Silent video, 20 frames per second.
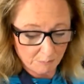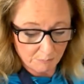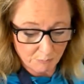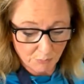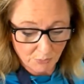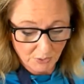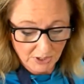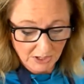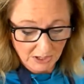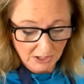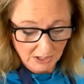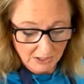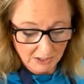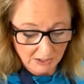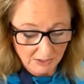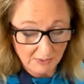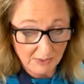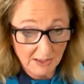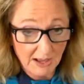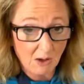bring
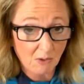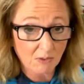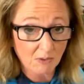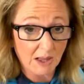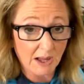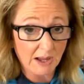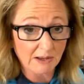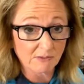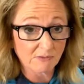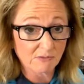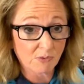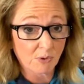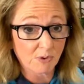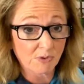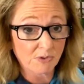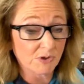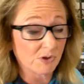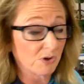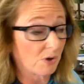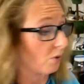in the outline for
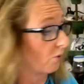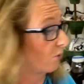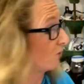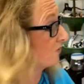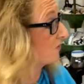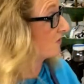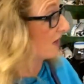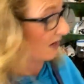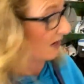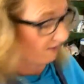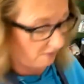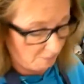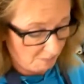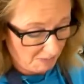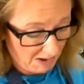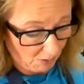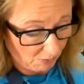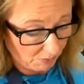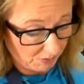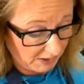the nose and the
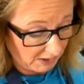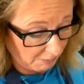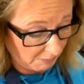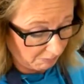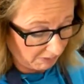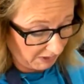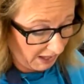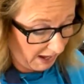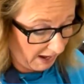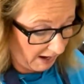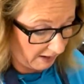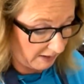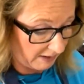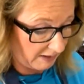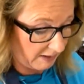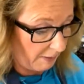mouth in black.